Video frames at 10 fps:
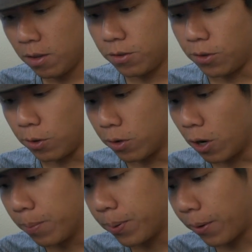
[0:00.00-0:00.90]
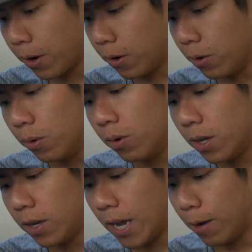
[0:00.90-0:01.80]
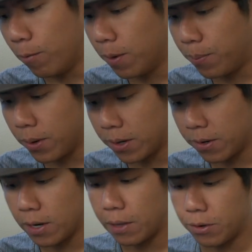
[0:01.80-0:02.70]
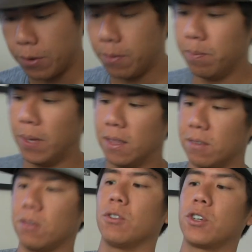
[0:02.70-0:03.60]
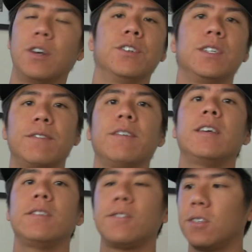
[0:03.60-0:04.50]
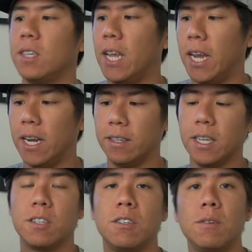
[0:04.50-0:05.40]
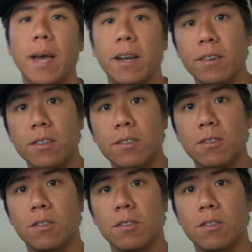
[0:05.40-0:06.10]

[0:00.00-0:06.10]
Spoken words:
So GoPro, at one point or another, made this little charging device, and it takes two batteries.